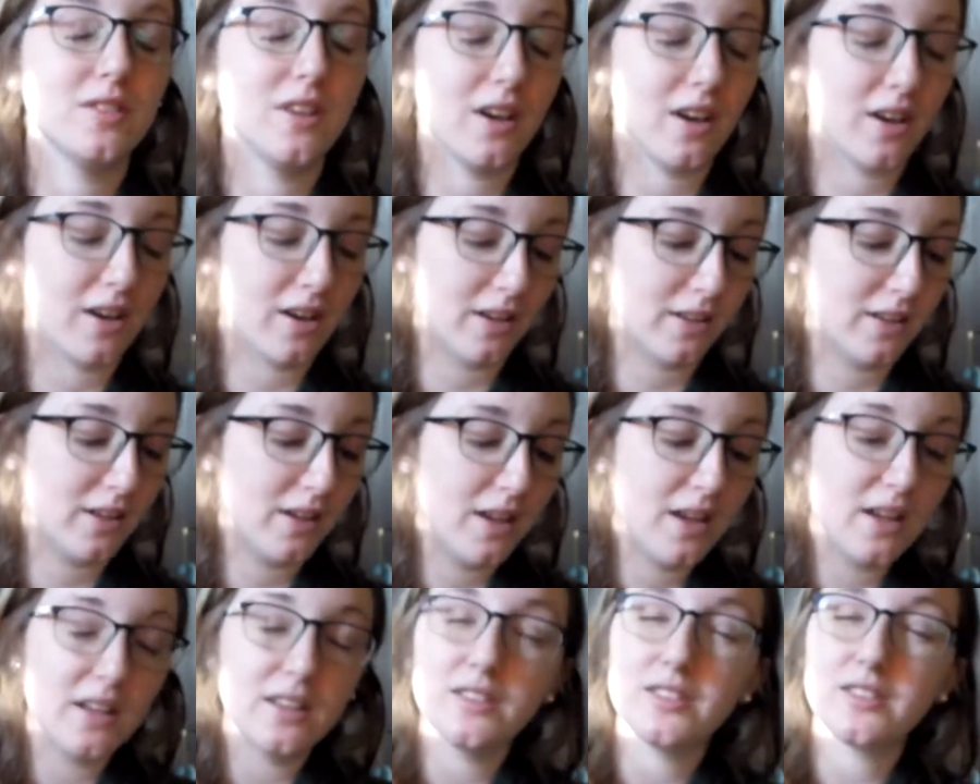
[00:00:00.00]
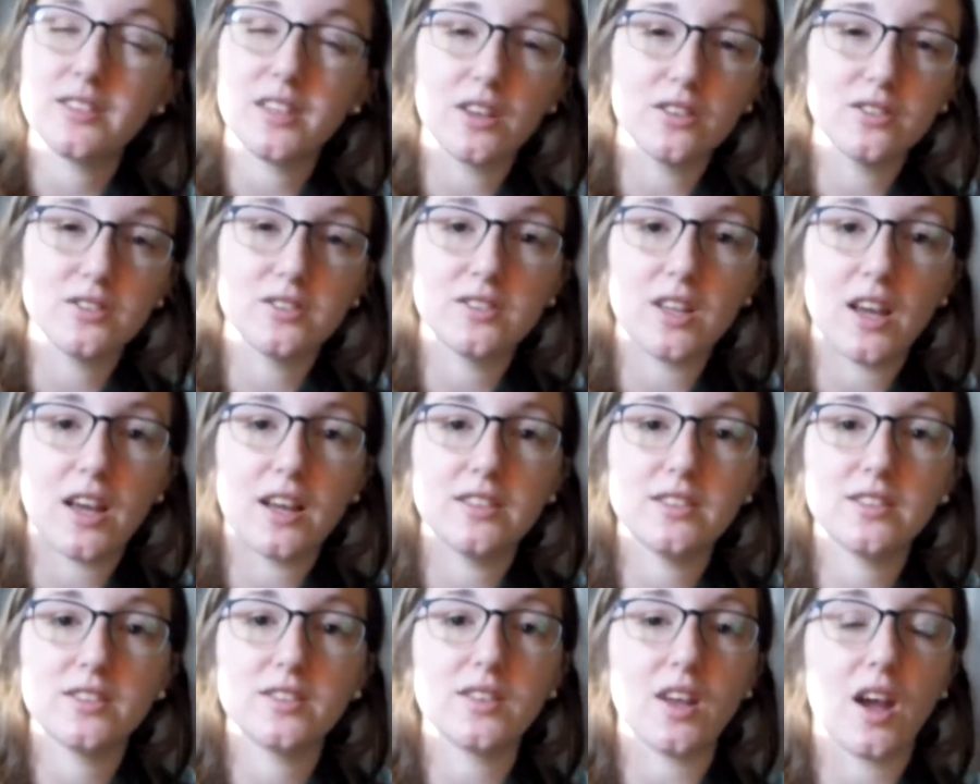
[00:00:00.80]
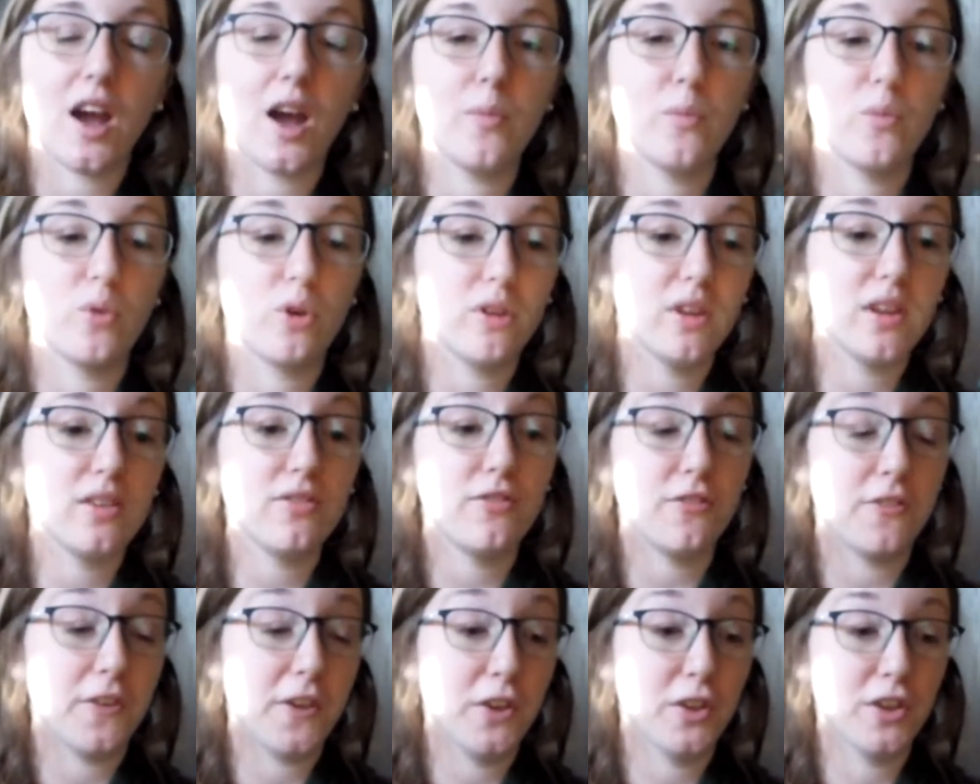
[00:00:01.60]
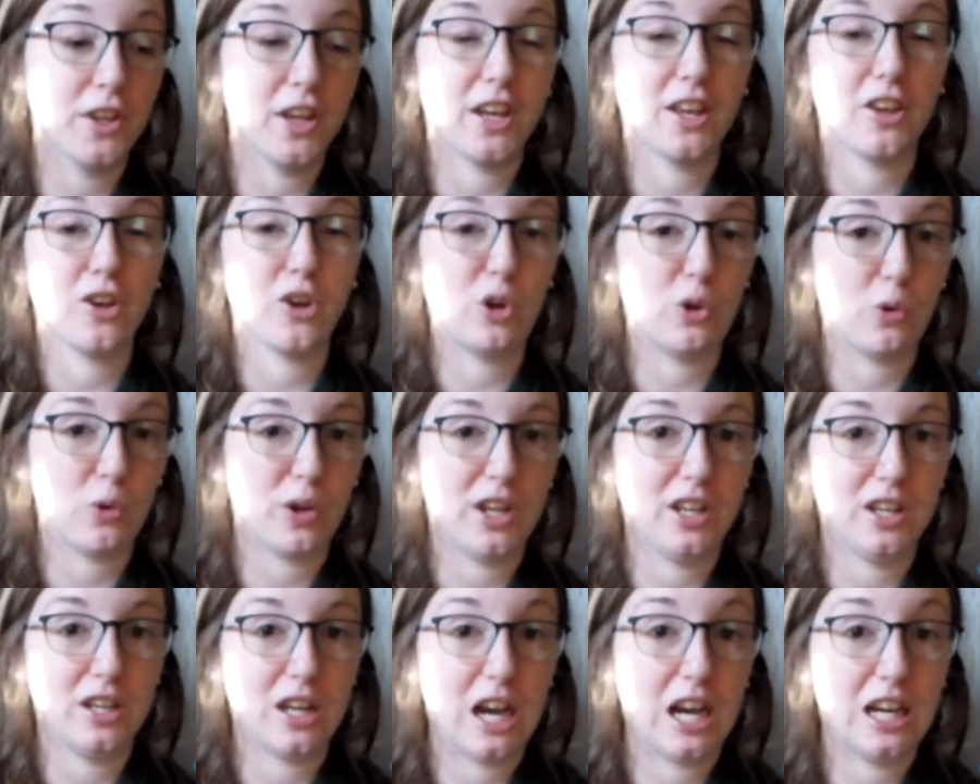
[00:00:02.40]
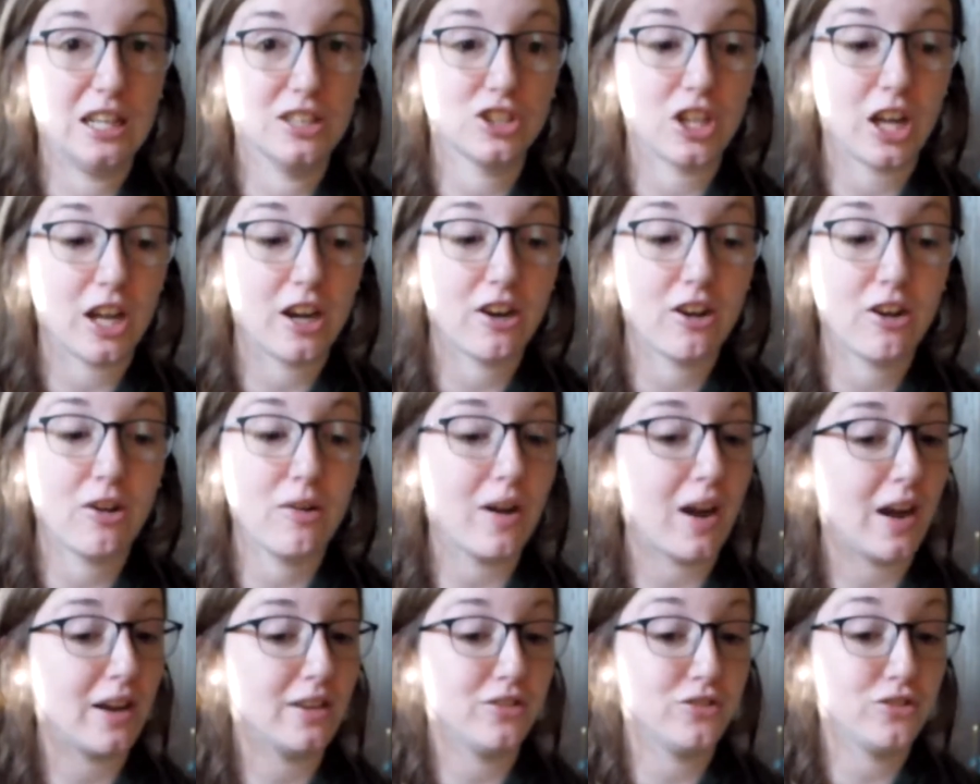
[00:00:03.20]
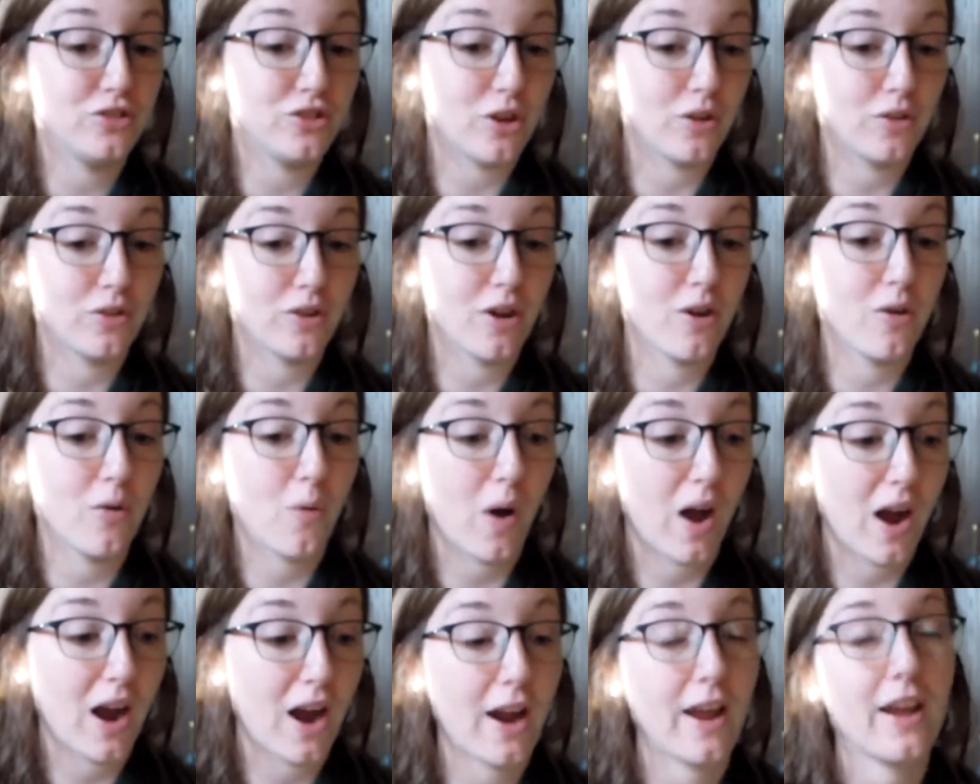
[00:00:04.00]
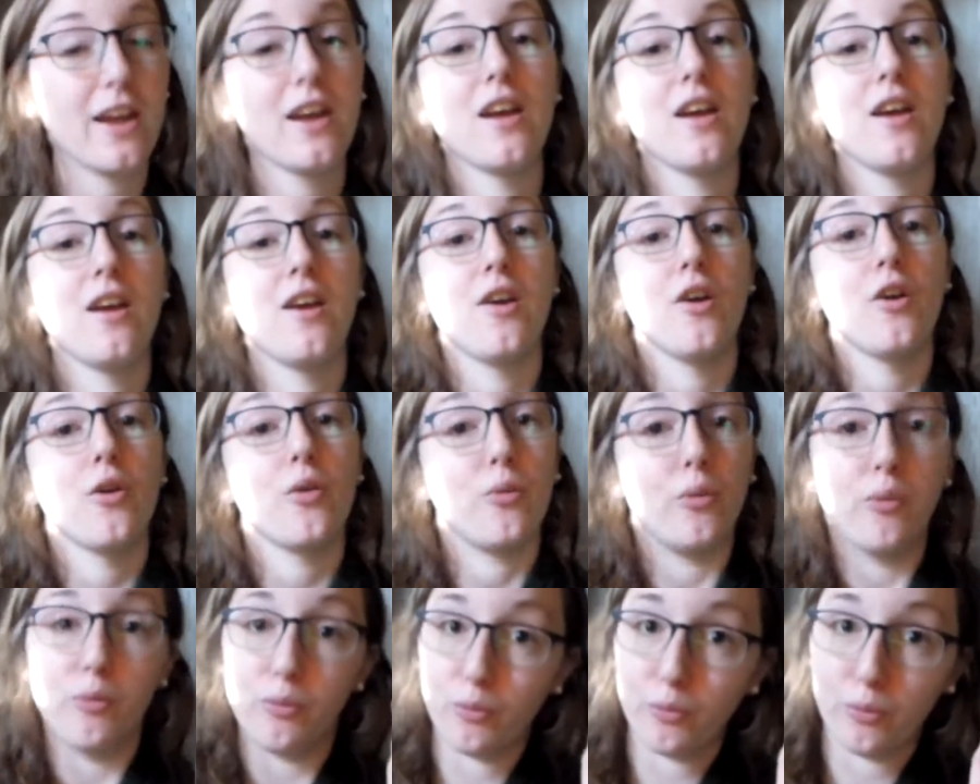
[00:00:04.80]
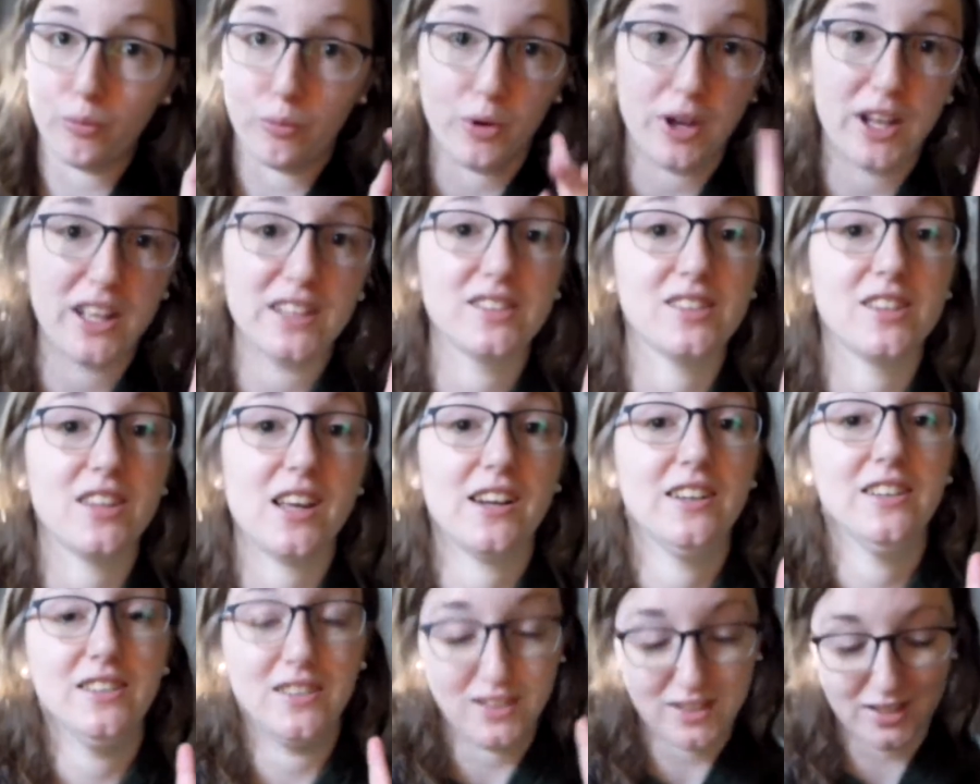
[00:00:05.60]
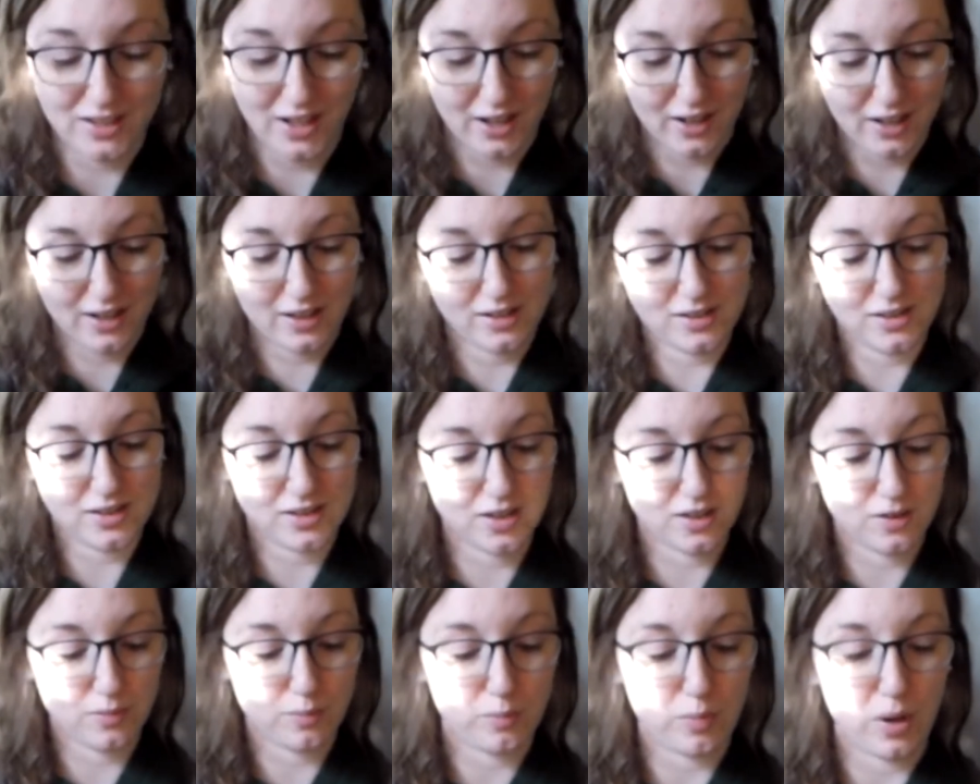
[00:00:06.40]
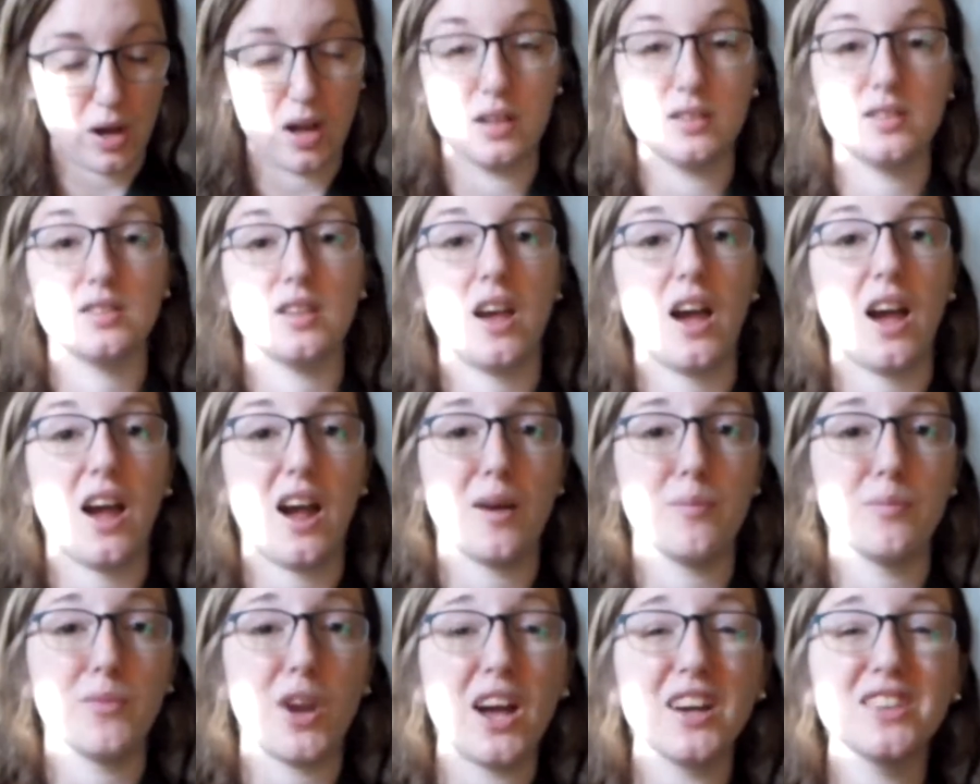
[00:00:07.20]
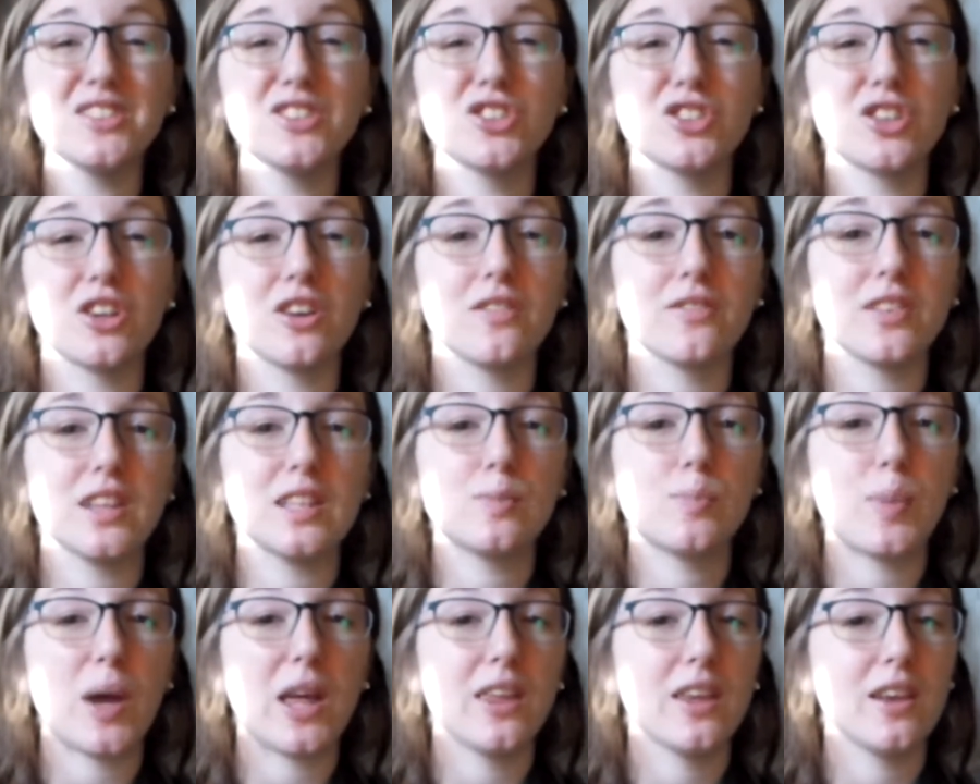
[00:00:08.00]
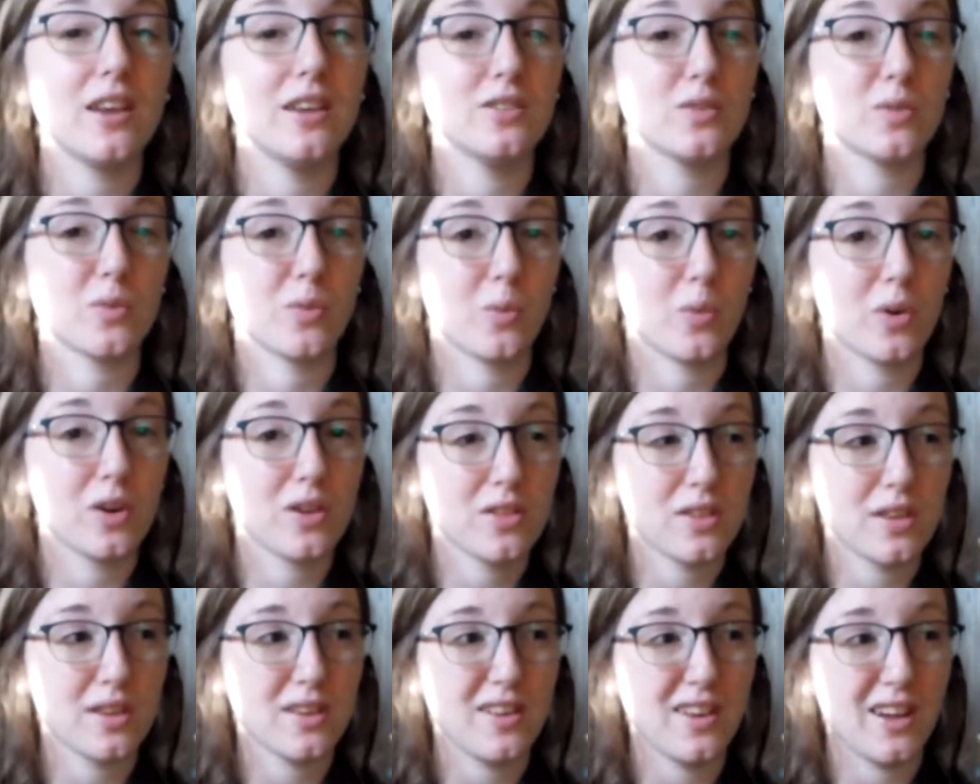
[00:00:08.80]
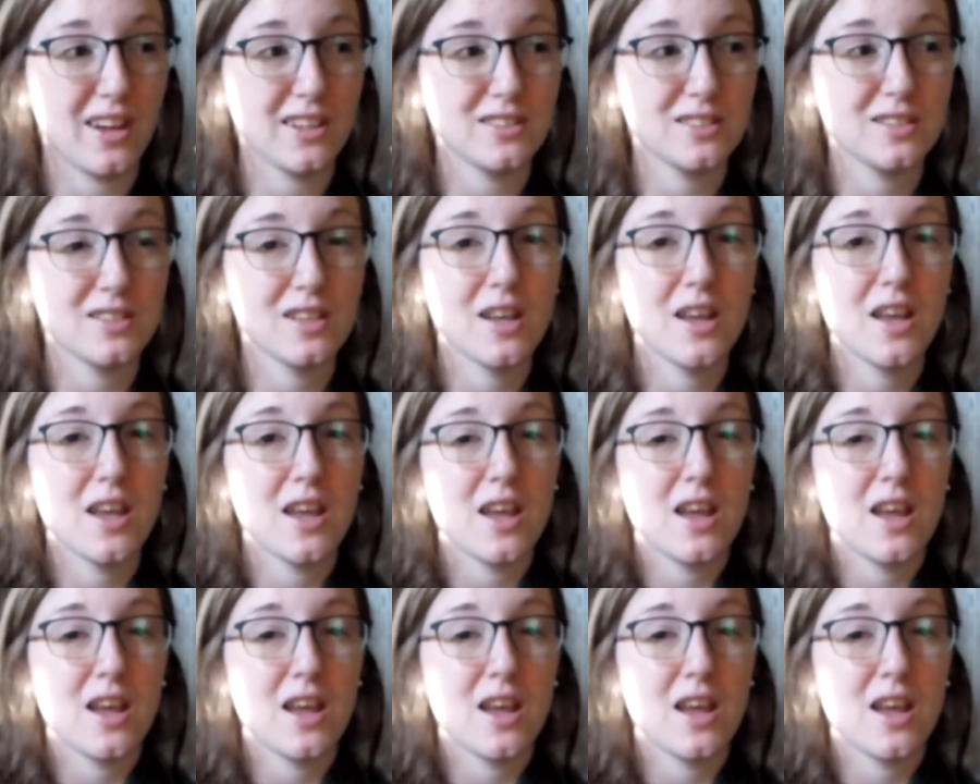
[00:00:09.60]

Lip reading: a skills test. I'm really feeling green eyeshadow. I don't know why. We'll get to that in a second. But I'm not sure if this palette is worth it yet.